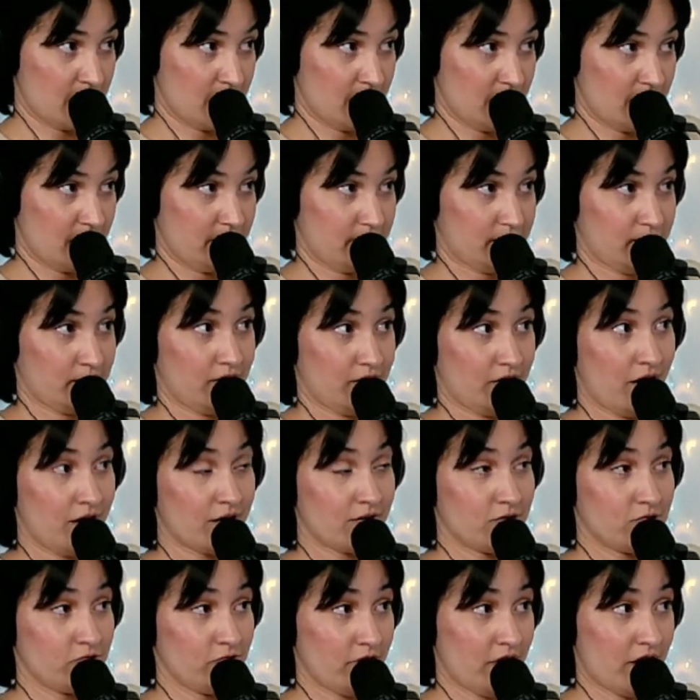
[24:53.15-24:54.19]
and then I was like,
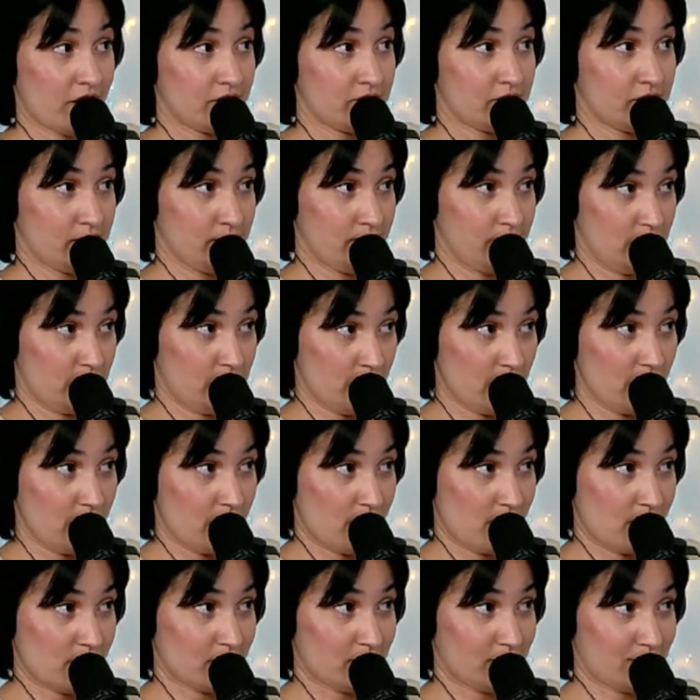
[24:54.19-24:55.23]
I gotta write some
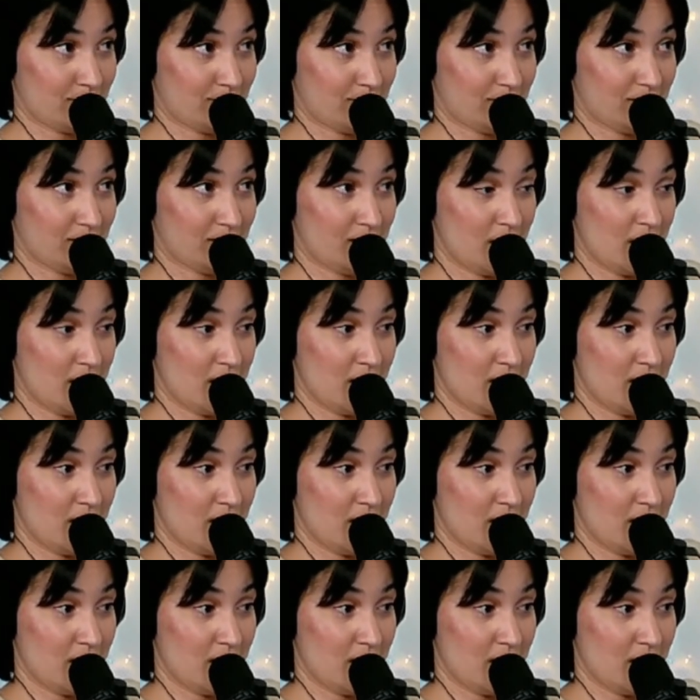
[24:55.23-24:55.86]
jokes.